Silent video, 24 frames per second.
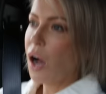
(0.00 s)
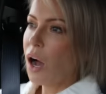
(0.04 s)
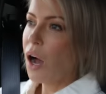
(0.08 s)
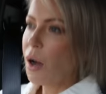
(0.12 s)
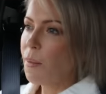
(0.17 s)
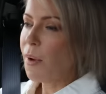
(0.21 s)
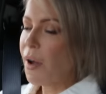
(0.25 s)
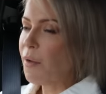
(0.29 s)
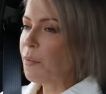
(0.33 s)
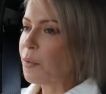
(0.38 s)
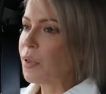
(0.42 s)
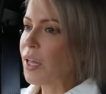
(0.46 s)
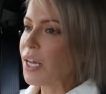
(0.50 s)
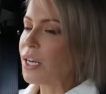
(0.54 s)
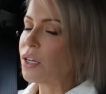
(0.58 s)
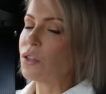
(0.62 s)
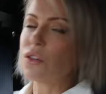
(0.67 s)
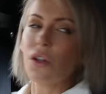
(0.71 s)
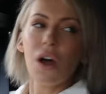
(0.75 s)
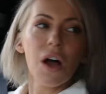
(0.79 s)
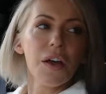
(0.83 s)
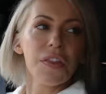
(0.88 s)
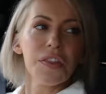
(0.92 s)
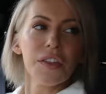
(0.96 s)
Um, I played a
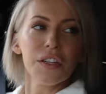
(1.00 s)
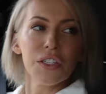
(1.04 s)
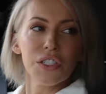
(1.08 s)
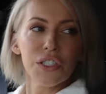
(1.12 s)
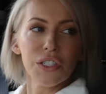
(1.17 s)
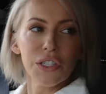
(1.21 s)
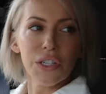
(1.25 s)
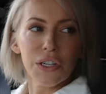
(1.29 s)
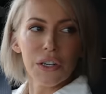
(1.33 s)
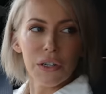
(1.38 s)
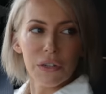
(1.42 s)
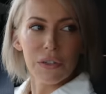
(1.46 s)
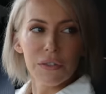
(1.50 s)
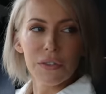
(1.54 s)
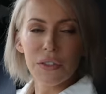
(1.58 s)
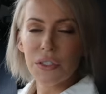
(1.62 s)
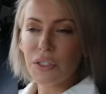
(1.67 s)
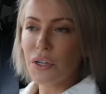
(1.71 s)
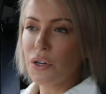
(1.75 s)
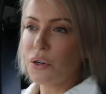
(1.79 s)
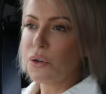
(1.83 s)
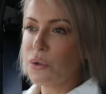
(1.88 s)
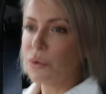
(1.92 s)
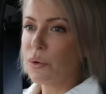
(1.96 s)
lot this year,
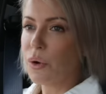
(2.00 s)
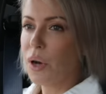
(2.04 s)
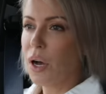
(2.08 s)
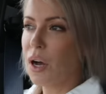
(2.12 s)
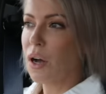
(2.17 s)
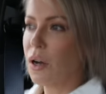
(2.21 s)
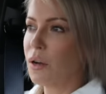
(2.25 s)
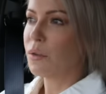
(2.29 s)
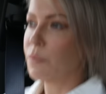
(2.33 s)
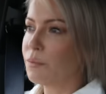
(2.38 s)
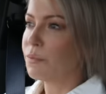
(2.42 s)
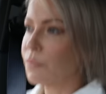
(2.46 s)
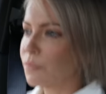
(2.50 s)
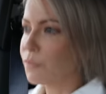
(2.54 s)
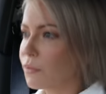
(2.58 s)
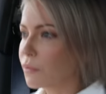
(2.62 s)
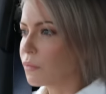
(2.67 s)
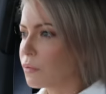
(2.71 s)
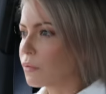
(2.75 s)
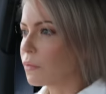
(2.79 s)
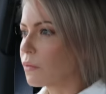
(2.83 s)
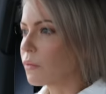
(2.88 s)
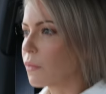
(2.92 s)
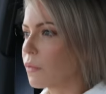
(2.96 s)
so um,
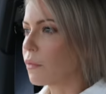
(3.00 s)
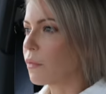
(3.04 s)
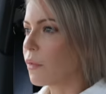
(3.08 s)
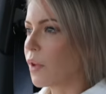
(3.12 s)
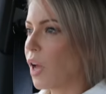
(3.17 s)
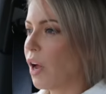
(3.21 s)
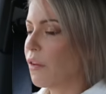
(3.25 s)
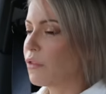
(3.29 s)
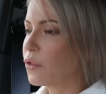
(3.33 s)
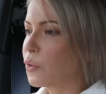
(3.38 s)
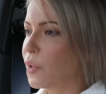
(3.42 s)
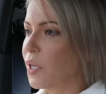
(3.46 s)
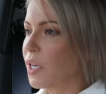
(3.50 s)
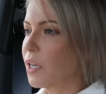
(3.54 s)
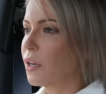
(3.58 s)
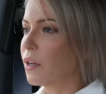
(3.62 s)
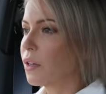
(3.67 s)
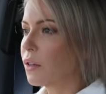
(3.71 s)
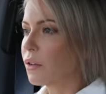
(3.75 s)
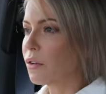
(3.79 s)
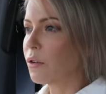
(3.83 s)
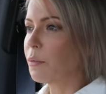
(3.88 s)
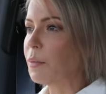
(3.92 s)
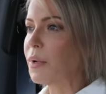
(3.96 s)
I've tweeted a
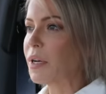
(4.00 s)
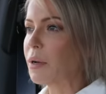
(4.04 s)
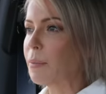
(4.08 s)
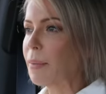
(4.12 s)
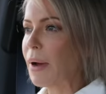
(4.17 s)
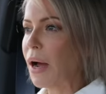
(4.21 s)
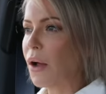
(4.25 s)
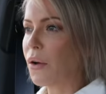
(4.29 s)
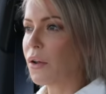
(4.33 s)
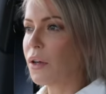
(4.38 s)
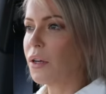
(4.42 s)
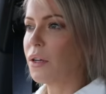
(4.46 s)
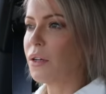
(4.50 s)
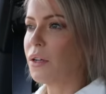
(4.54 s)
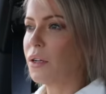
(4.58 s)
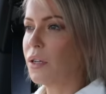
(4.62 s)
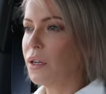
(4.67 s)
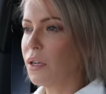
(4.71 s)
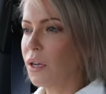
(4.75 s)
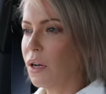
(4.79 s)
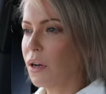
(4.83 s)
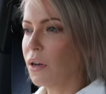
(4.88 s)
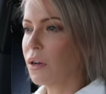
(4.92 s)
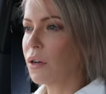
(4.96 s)
little bit about it.
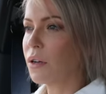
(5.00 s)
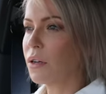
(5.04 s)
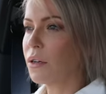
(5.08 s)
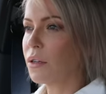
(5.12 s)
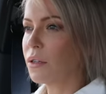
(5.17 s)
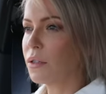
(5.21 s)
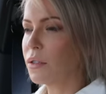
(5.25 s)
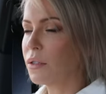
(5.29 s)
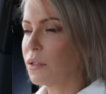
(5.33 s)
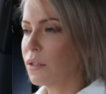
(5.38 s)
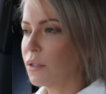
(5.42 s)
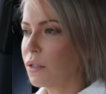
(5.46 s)
Uh,